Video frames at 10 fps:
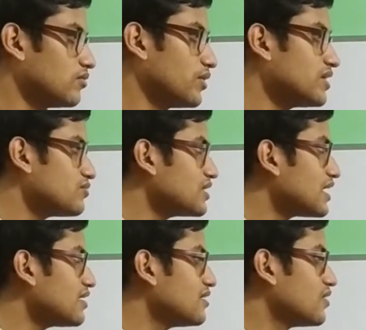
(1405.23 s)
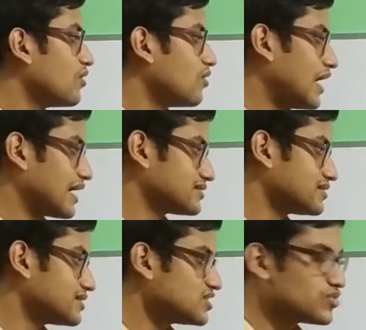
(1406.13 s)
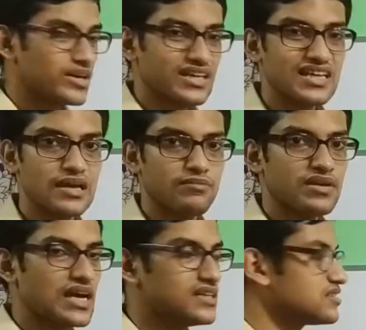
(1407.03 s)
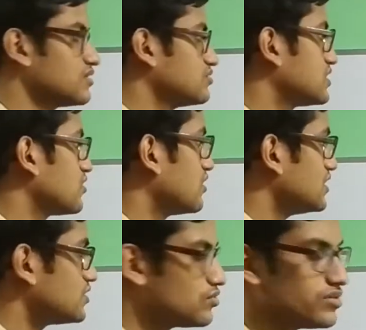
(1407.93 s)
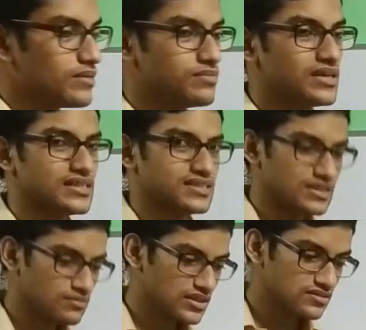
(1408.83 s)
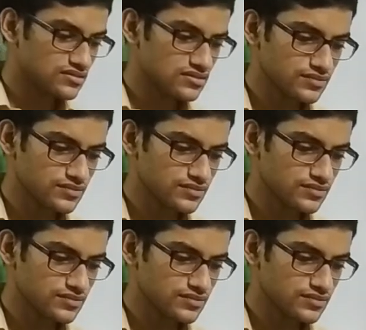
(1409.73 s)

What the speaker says: When we are accessing 20 APIs using only 2 APIs, it means